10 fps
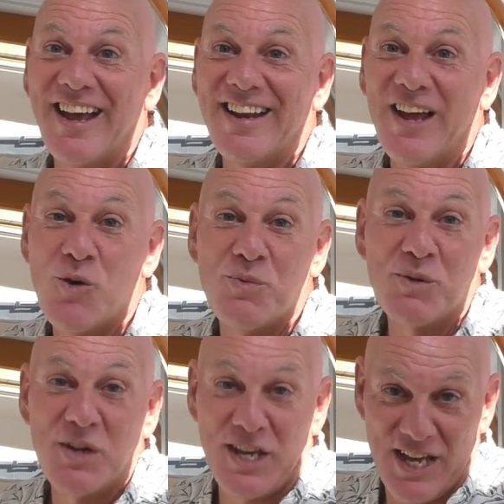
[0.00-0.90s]

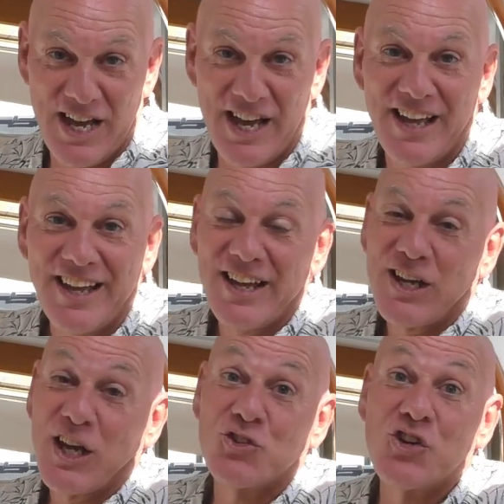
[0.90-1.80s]
helping me
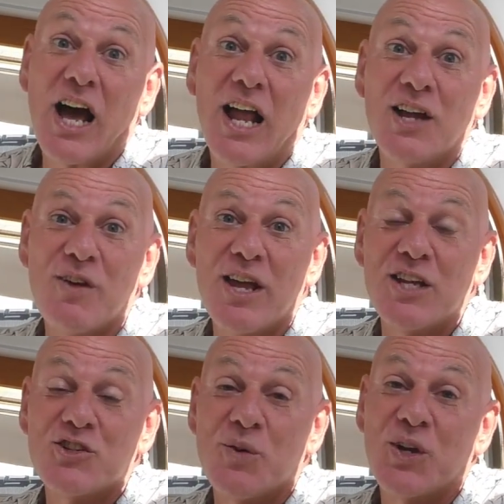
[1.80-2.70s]
get Charlie
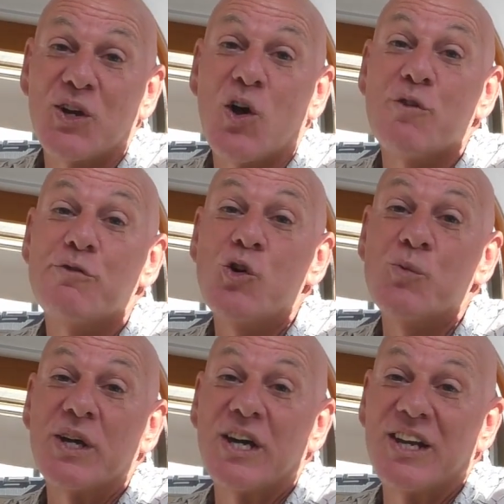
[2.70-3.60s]
ready so we can go
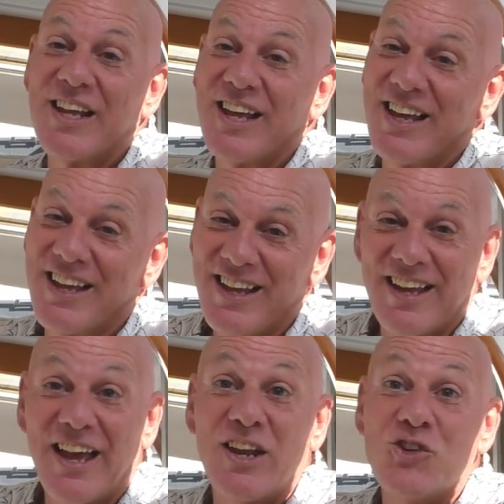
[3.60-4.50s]
filming
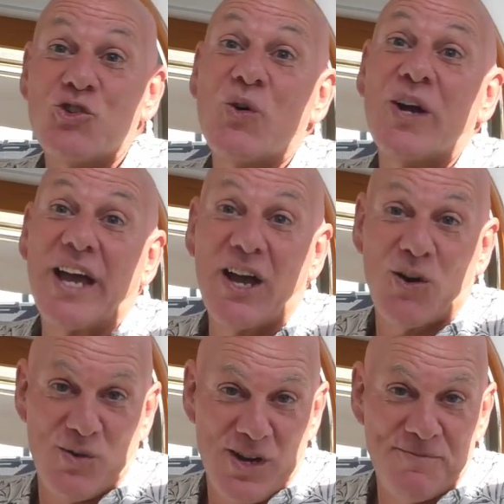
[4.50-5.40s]
and enjoying
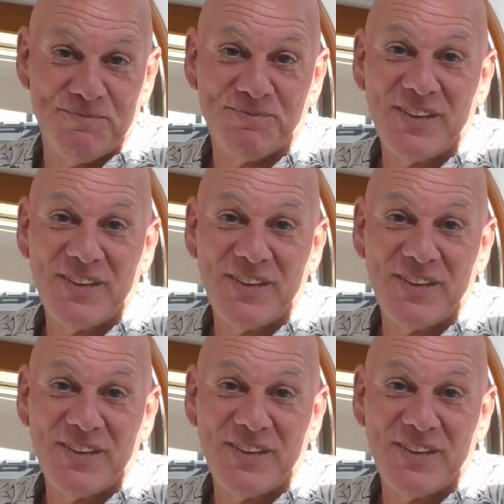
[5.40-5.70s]
our